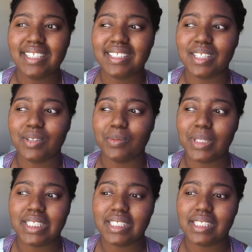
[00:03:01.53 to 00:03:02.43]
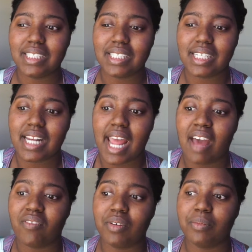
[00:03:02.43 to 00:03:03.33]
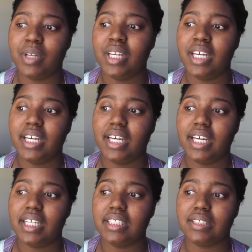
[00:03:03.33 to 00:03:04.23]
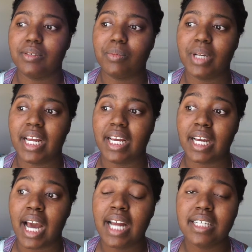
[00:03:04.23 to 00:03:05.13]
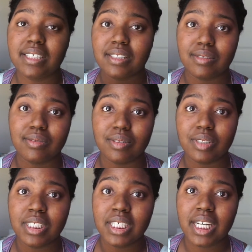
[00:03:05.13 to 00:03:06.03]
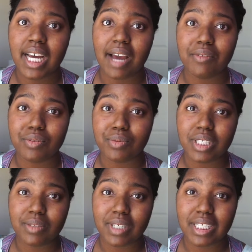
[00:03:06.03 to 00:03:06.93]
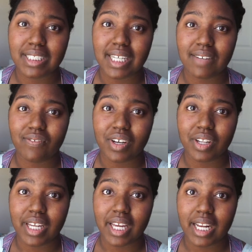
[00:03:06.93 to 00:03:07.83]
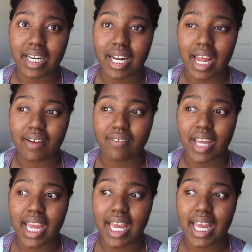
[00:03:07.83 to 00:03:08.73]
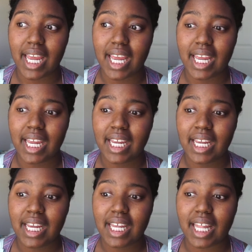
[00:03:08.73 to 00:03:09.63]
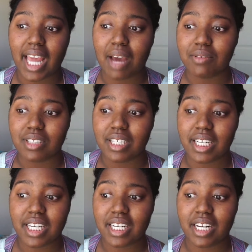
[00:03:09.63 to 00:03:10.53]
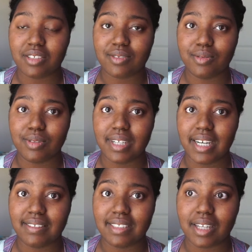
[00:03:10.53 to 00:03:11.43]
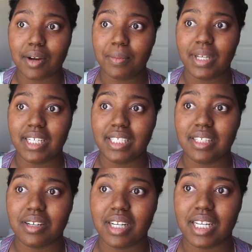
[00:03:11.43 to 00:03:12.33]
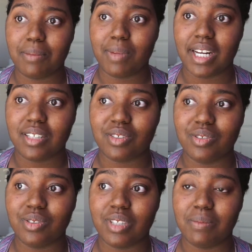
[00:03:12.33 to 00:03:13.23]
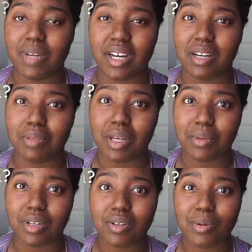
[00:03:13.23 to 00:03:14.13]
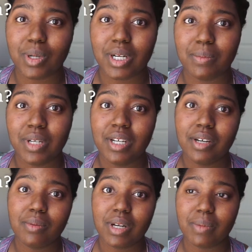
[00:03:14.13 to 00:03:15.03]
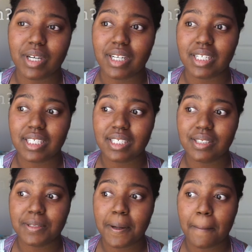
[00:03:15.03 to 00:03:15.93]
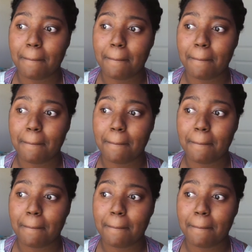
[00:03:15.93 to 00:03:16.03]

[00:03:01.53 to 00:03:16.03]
So we just didn't have them. And so when I got to school, I was really worried because I felt like I didn't have it. Like I was gonna get kicked out of school. I was just like, oh my goodness, they're gonna kick me out of school. I'm not gonna be able to dorm. What am I gonna do?